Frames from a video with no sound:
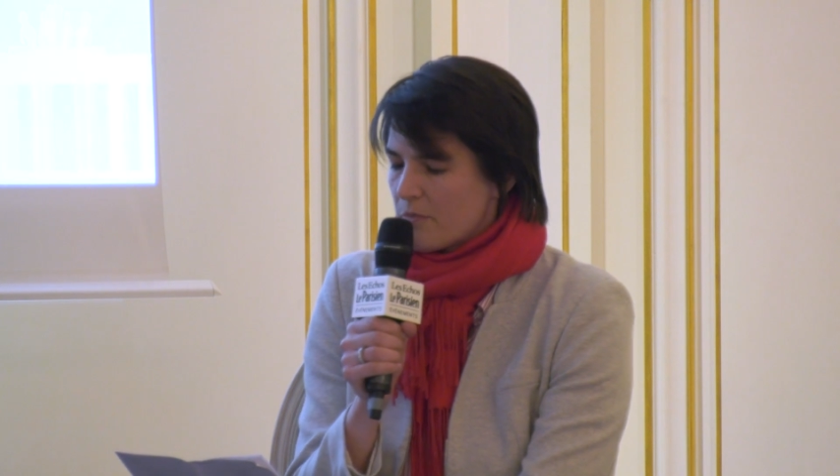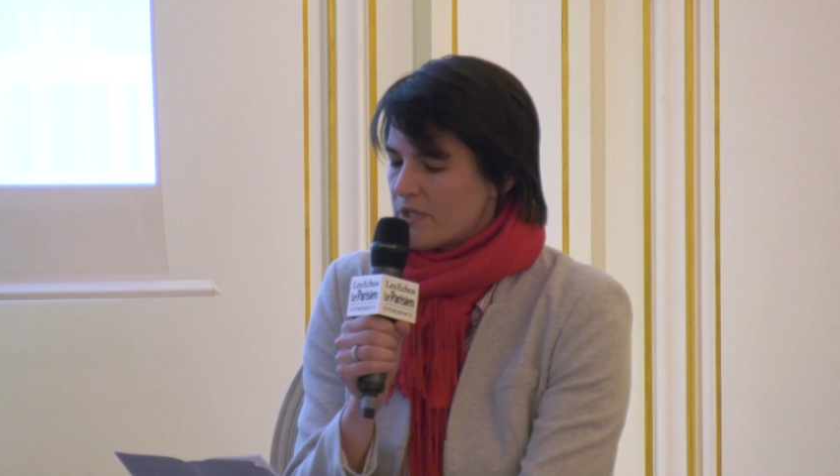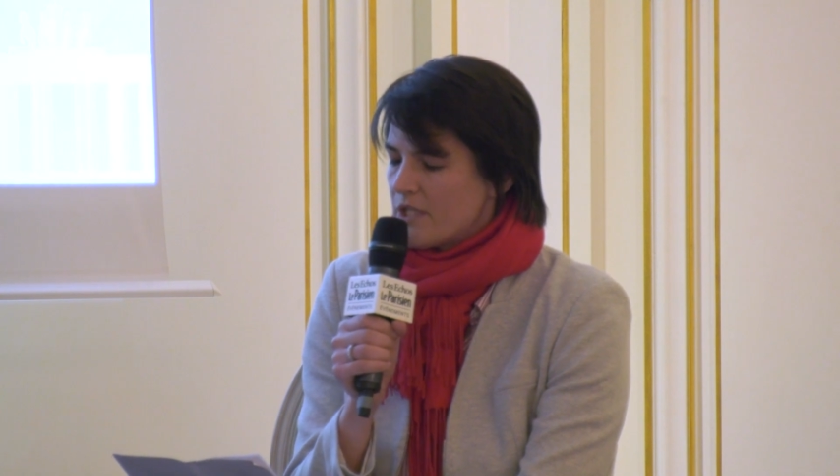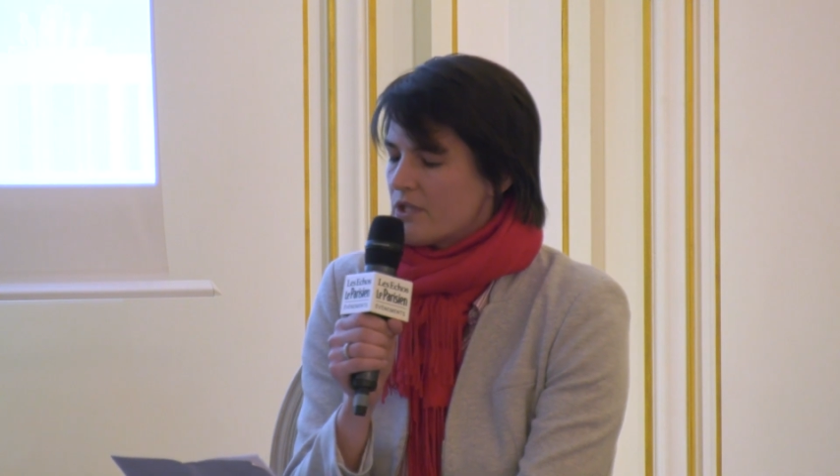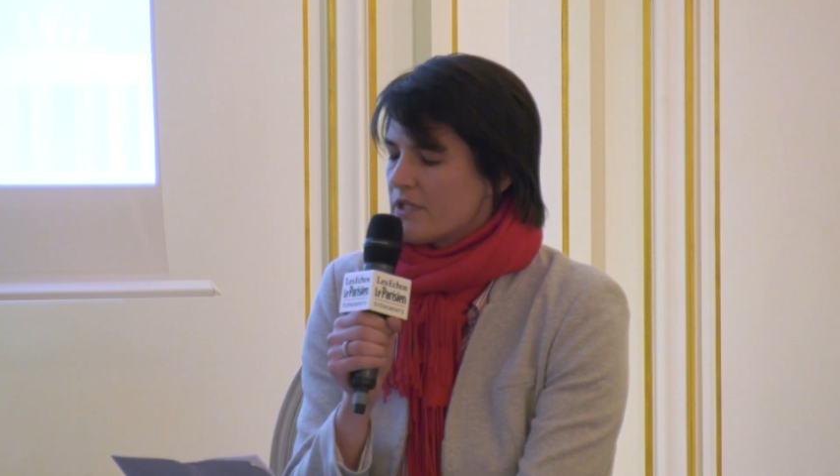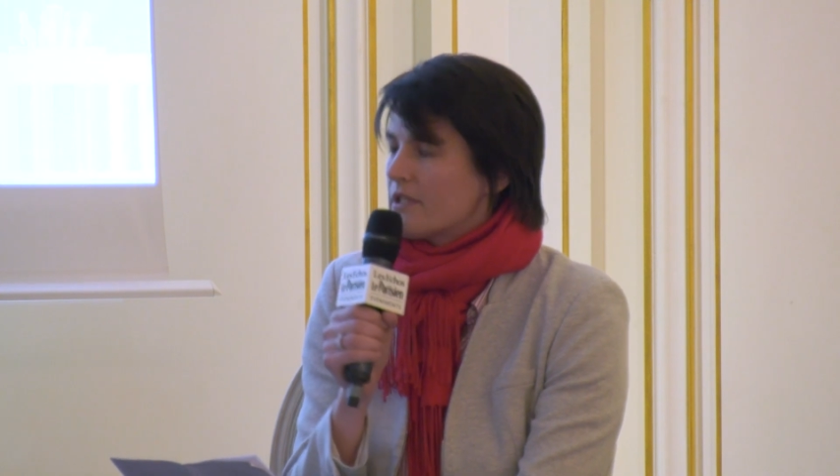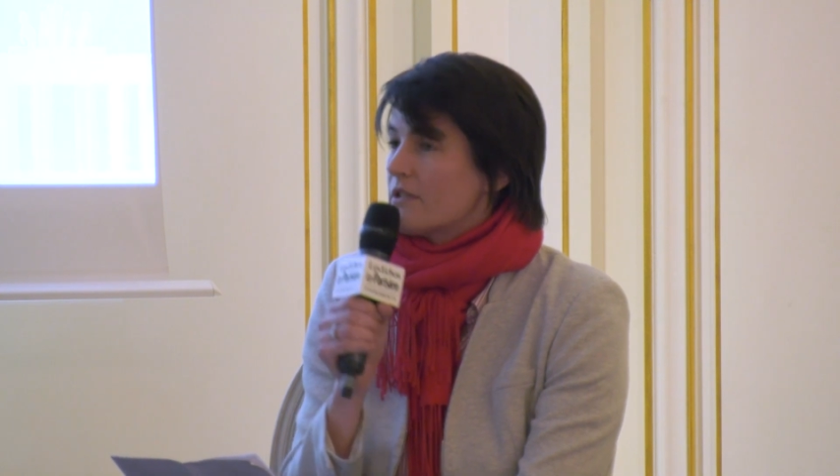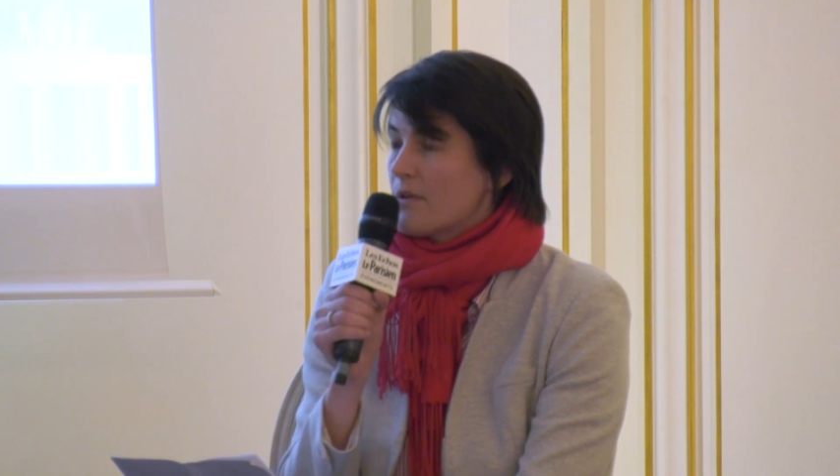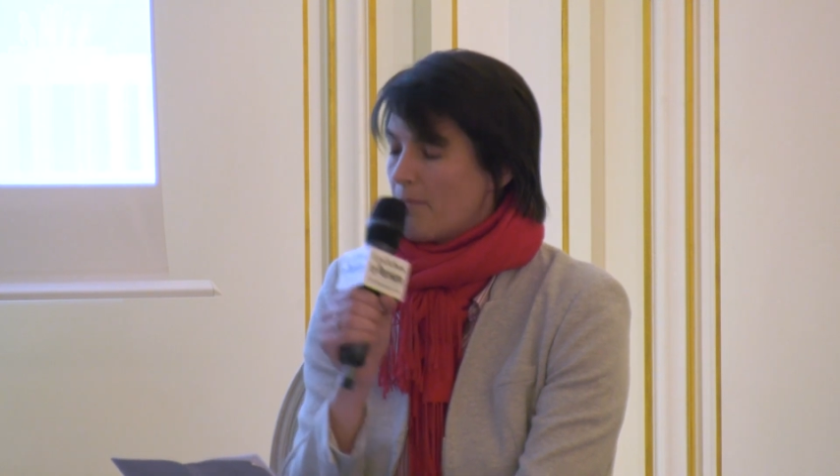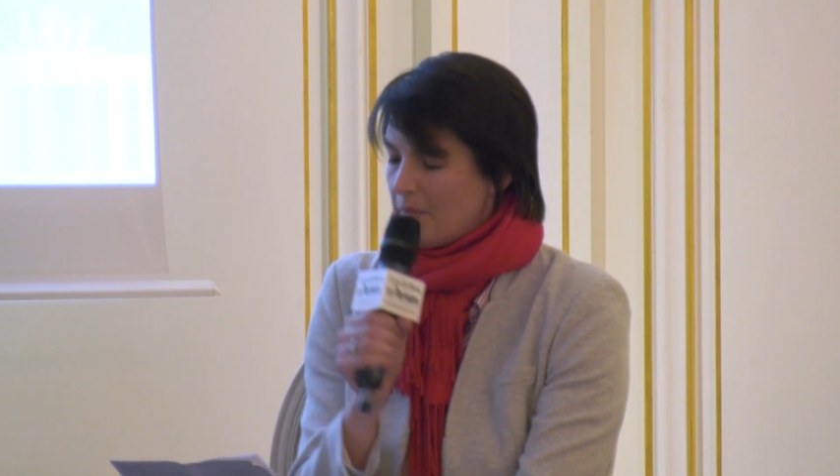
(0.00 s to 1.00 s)
positions
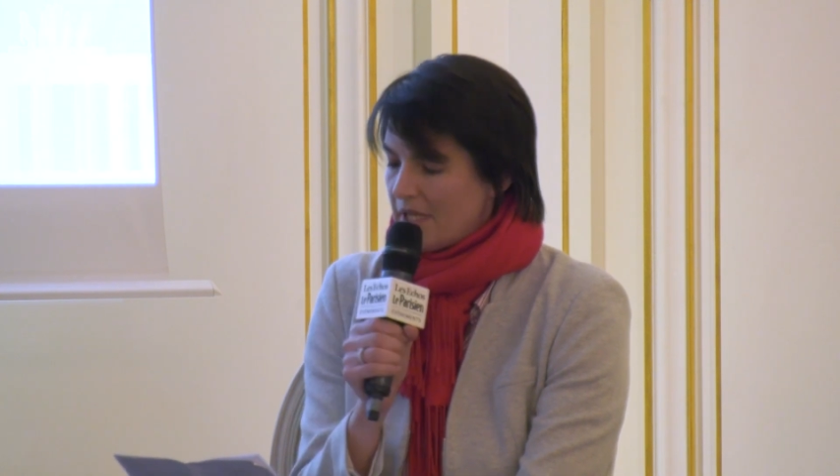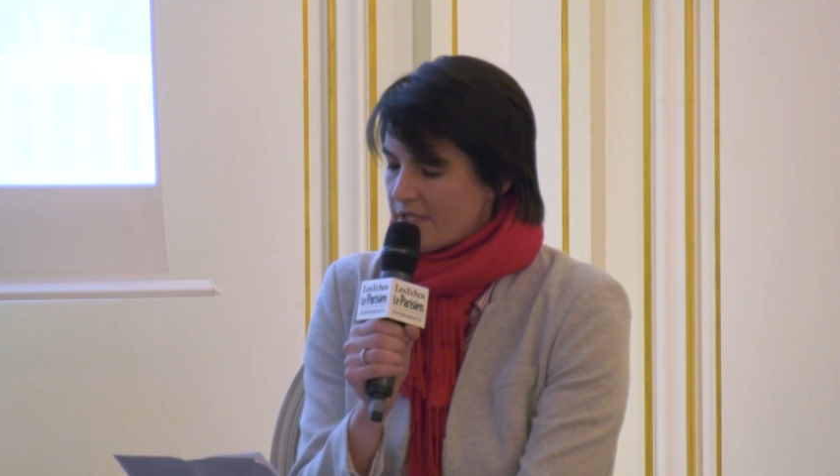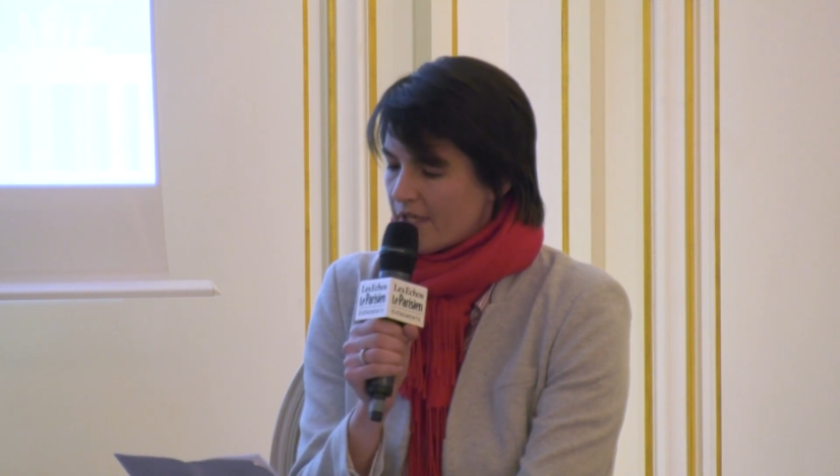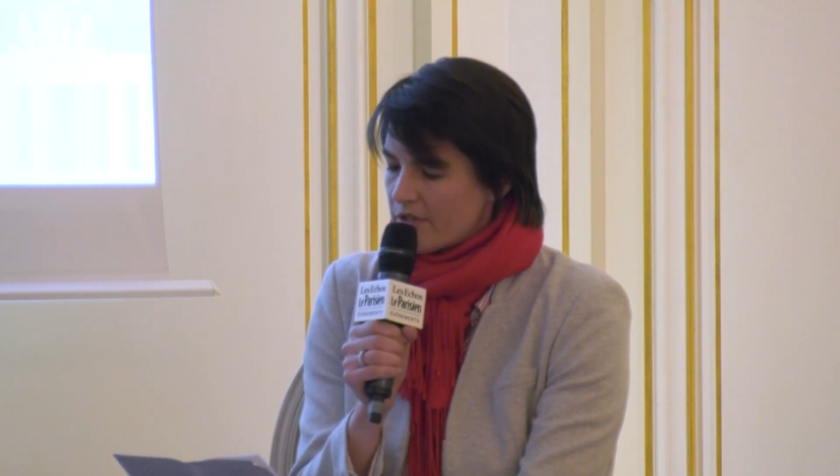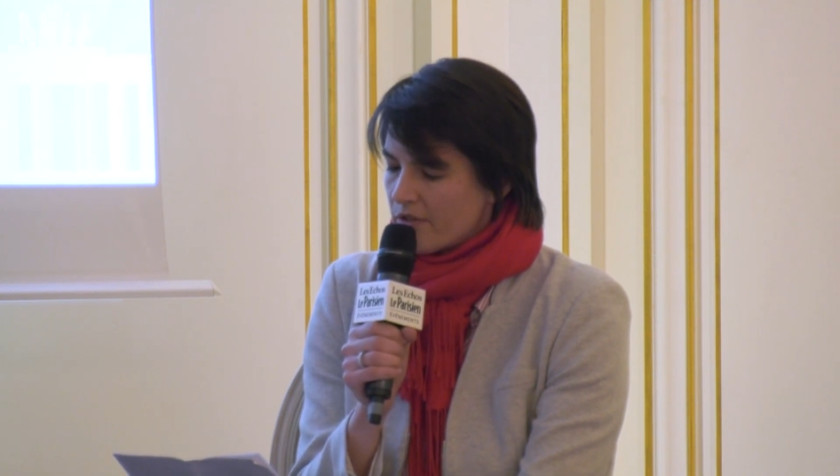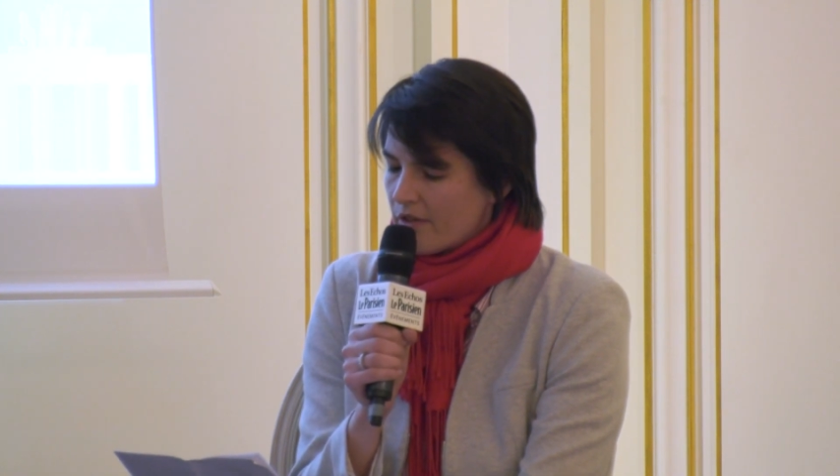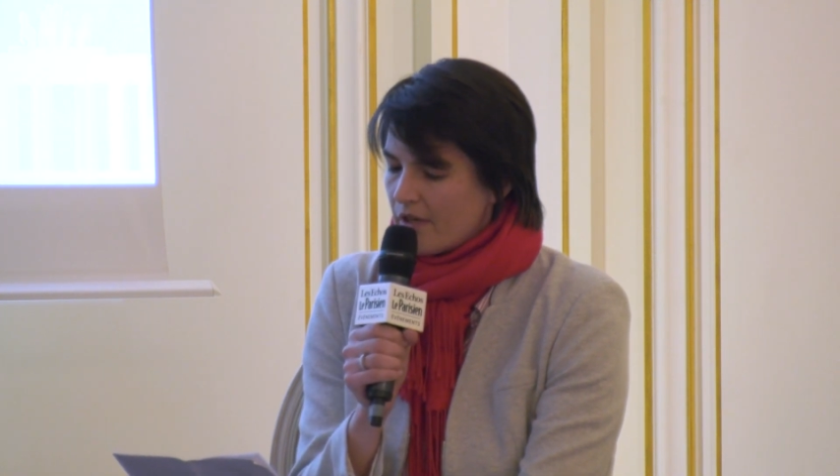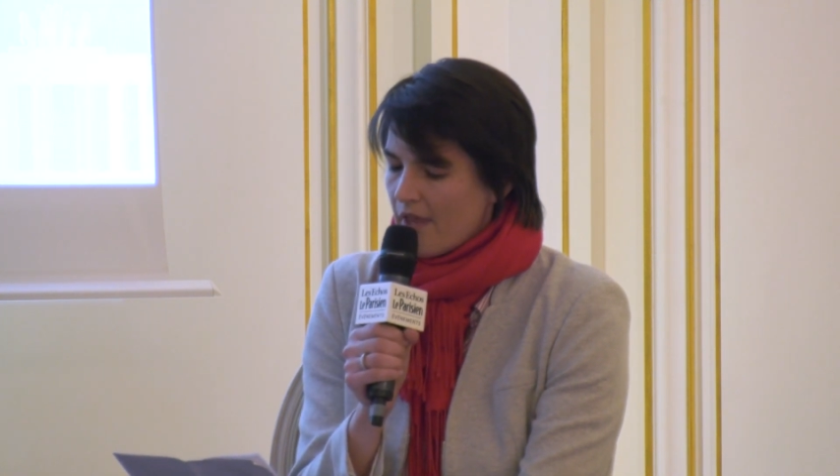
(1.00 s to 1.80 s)
in the public sector,